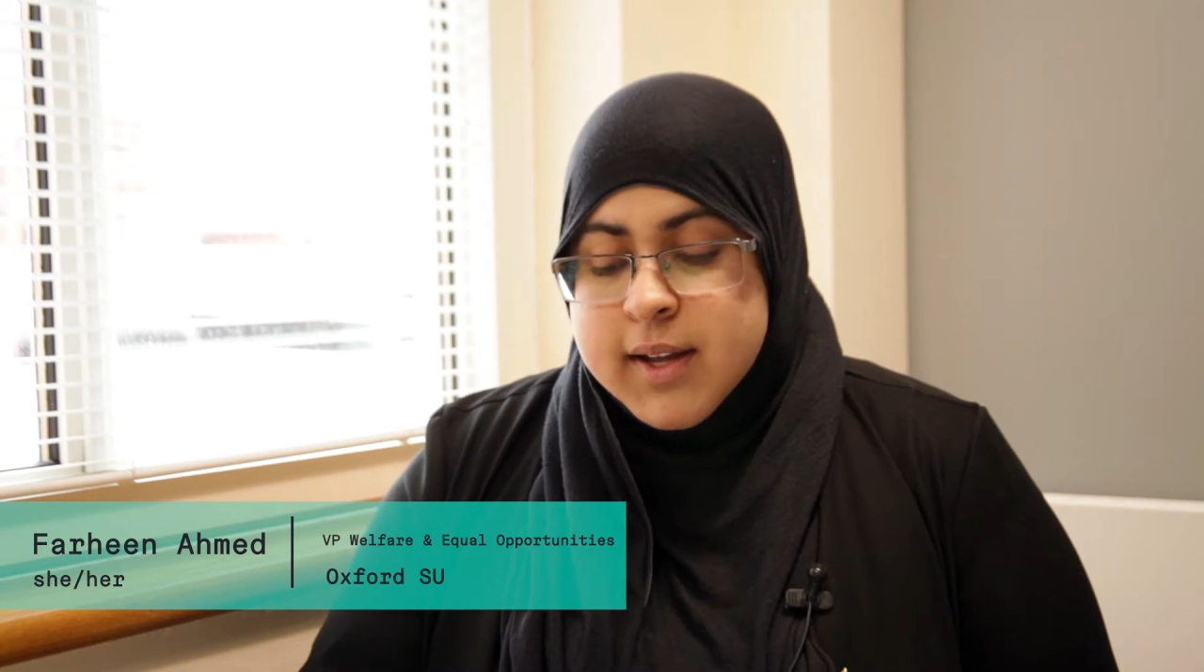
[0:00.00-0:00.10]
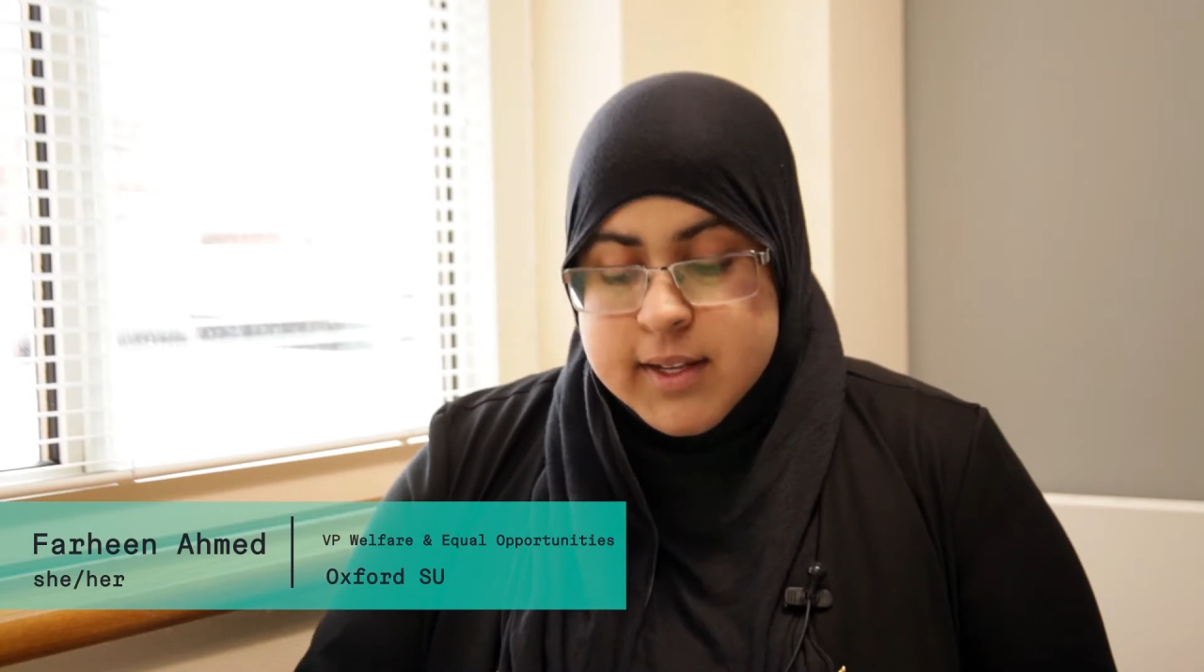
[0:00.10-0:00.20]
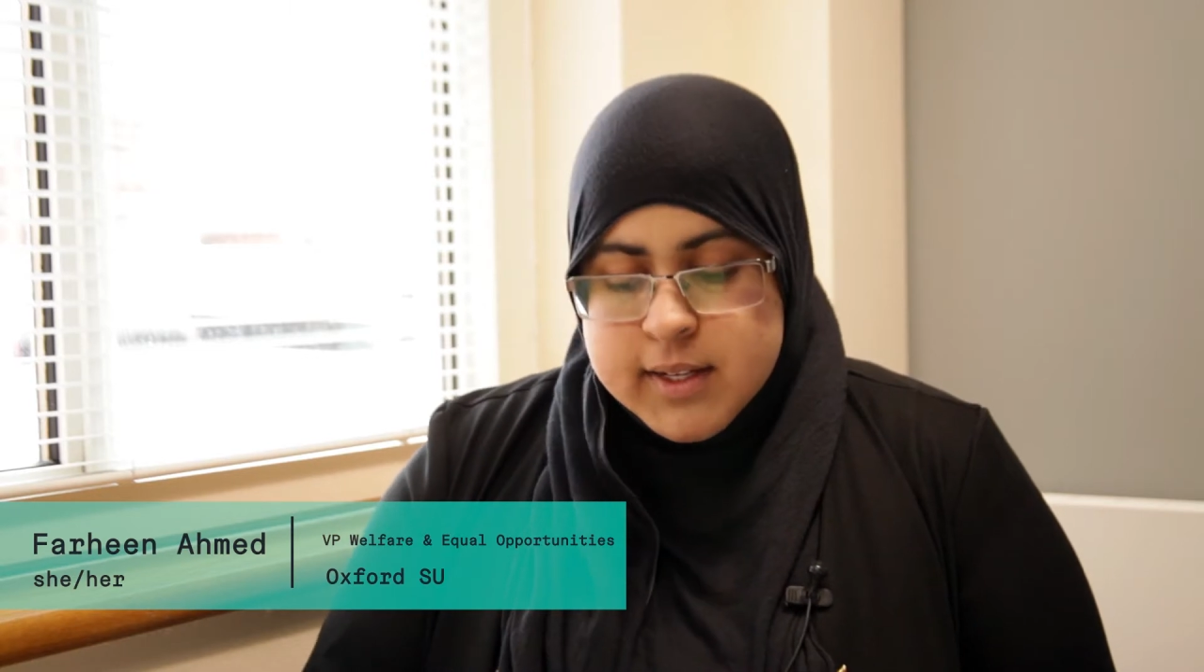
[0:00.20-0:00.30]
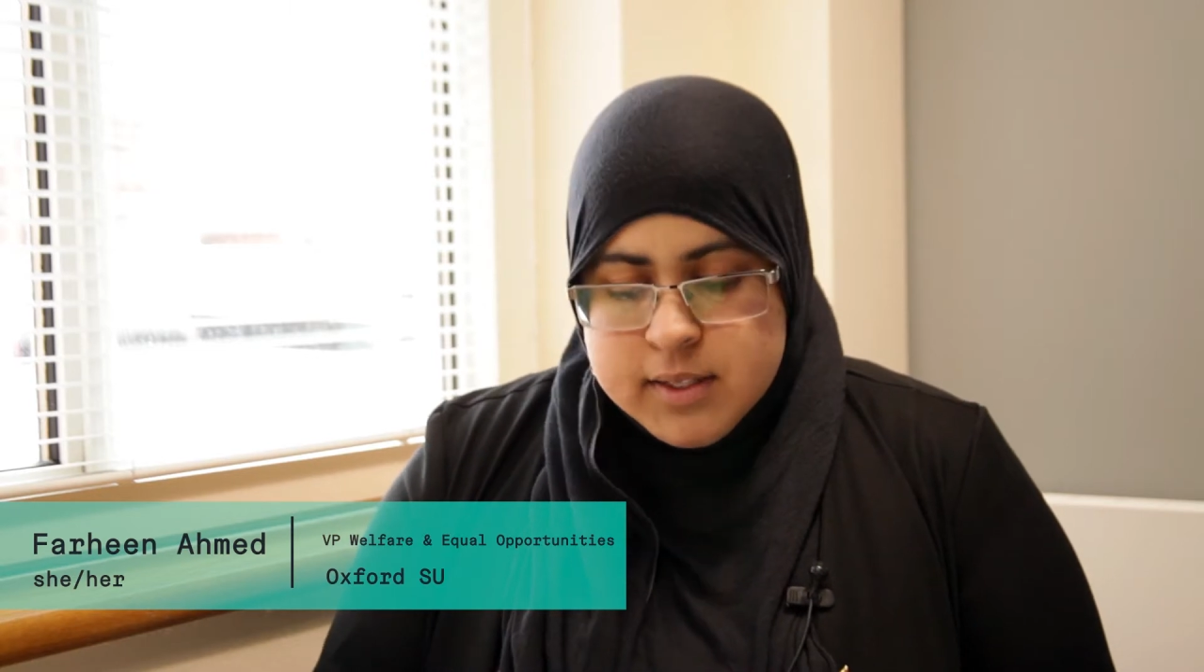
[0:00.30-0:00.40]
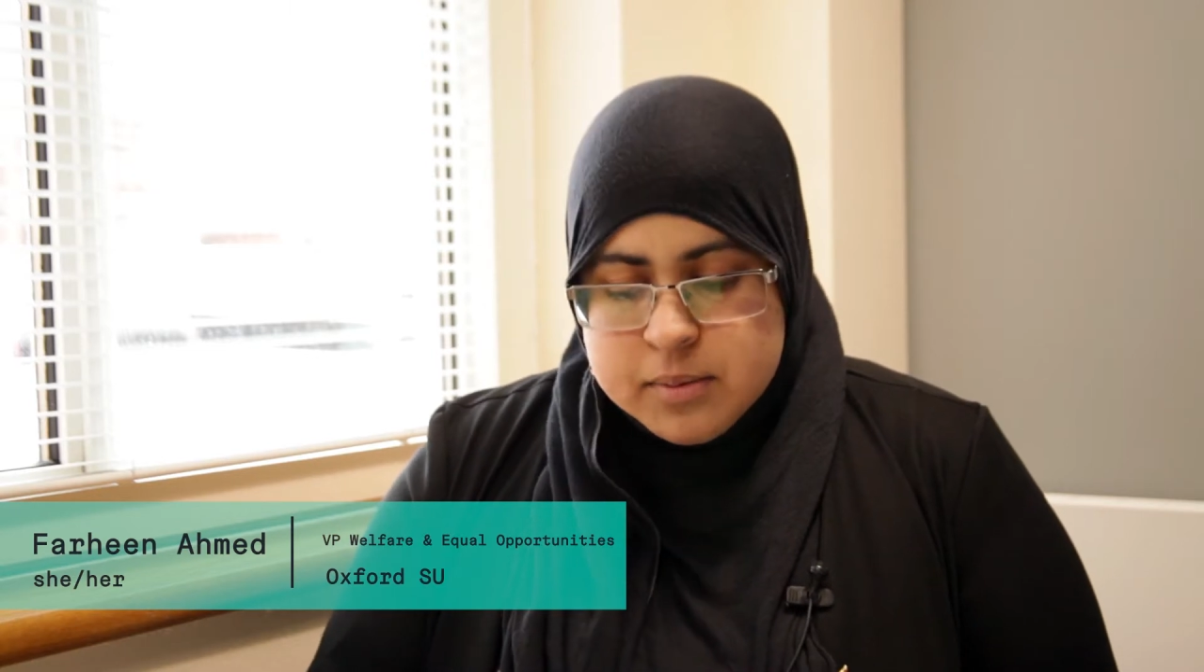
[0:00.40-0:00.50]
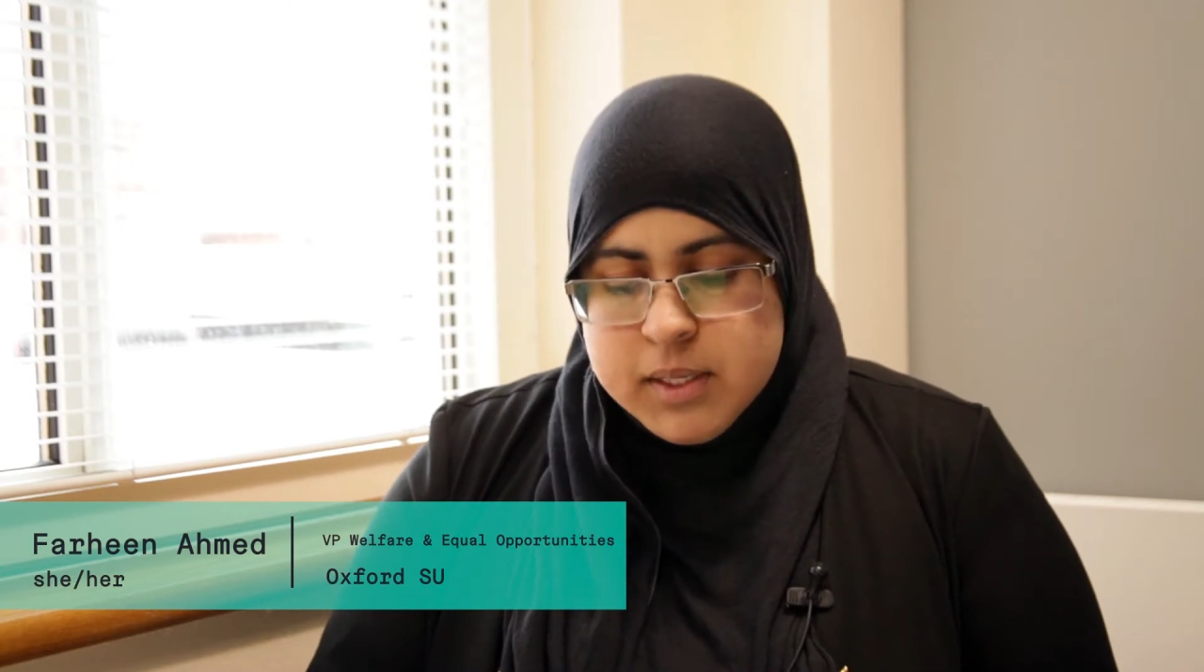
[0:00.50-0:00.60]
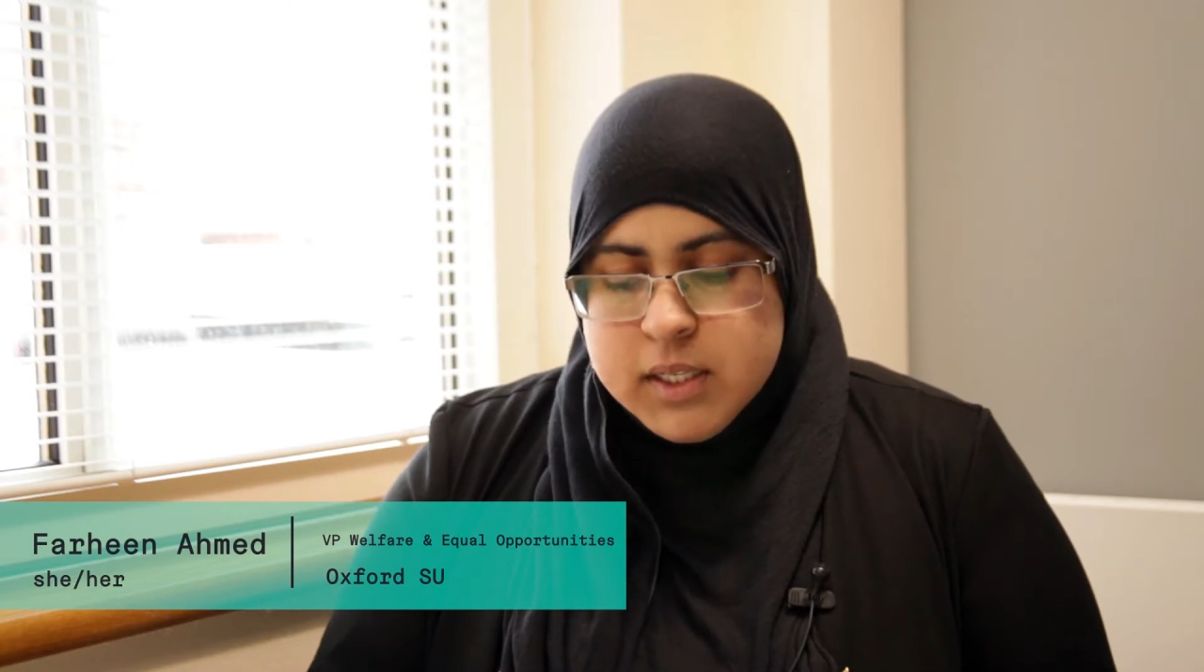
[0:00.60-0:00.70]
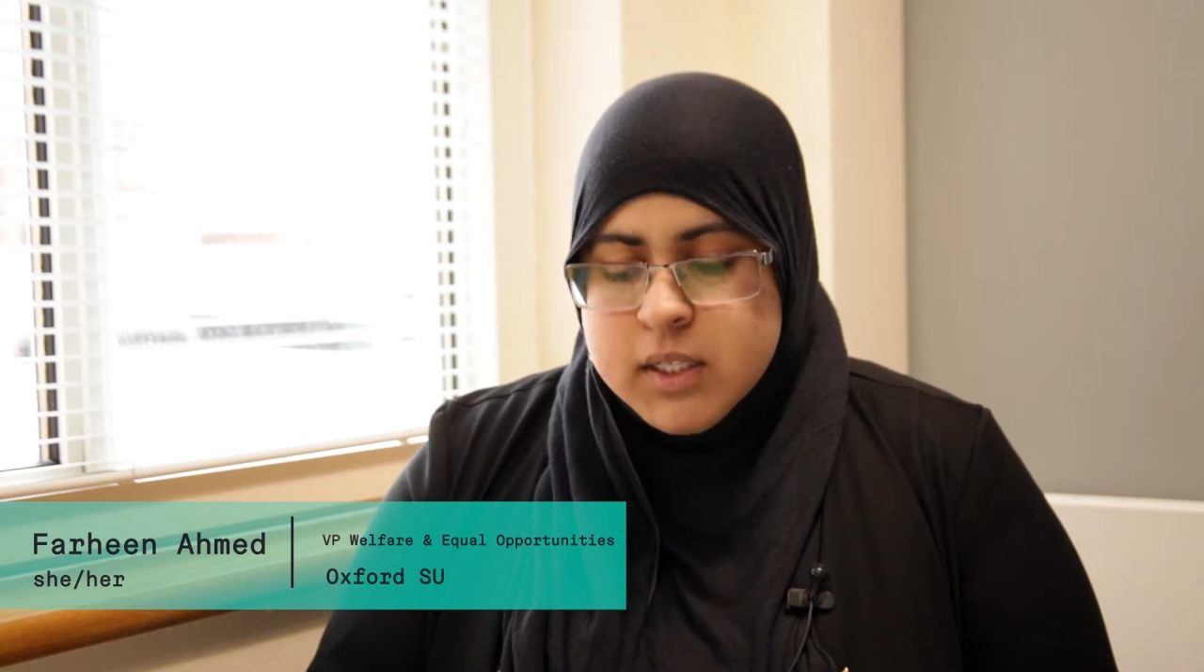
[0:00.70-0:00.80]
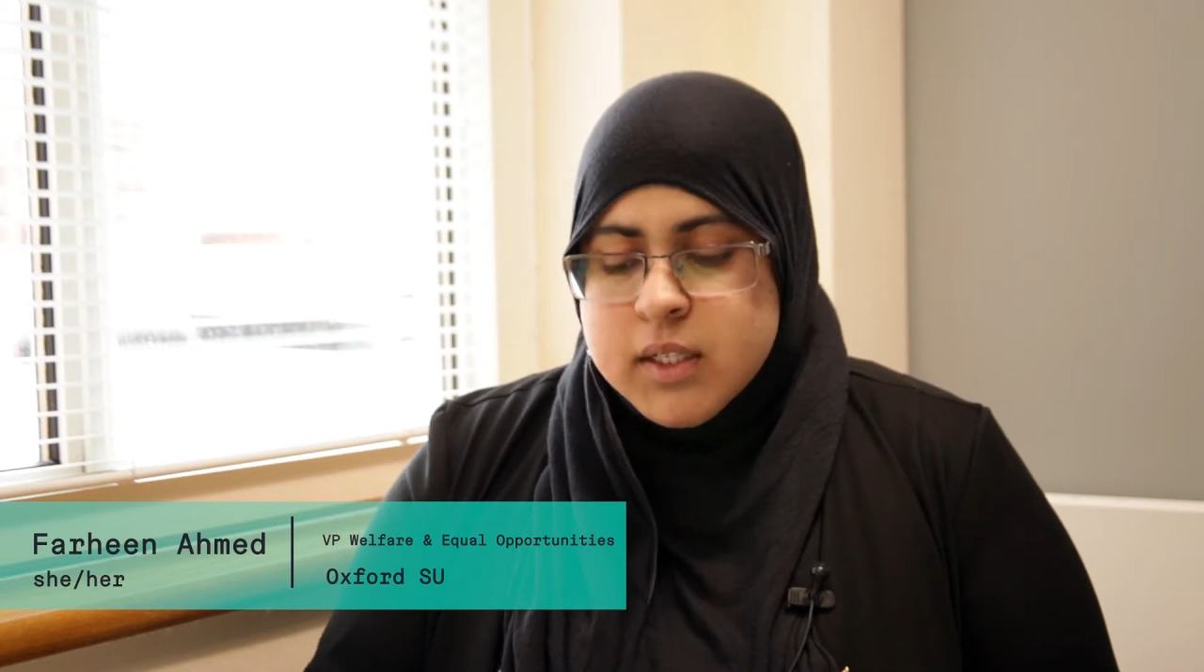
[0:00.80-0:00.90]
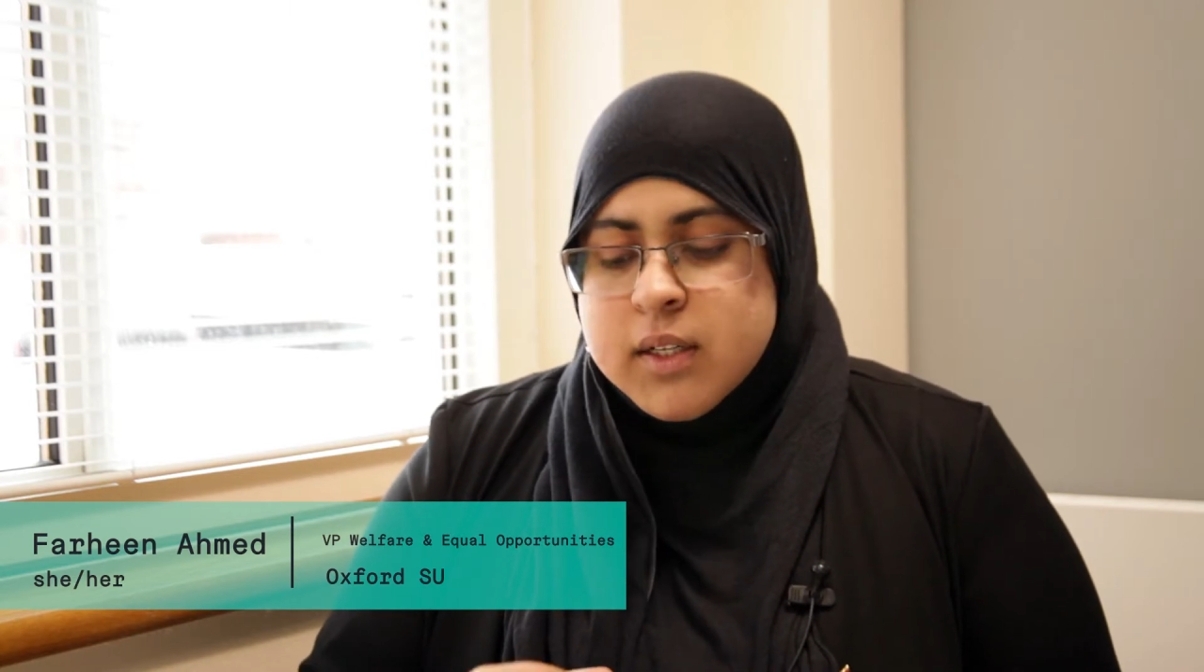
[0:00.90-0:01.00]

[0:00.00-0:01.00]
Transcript: and next week.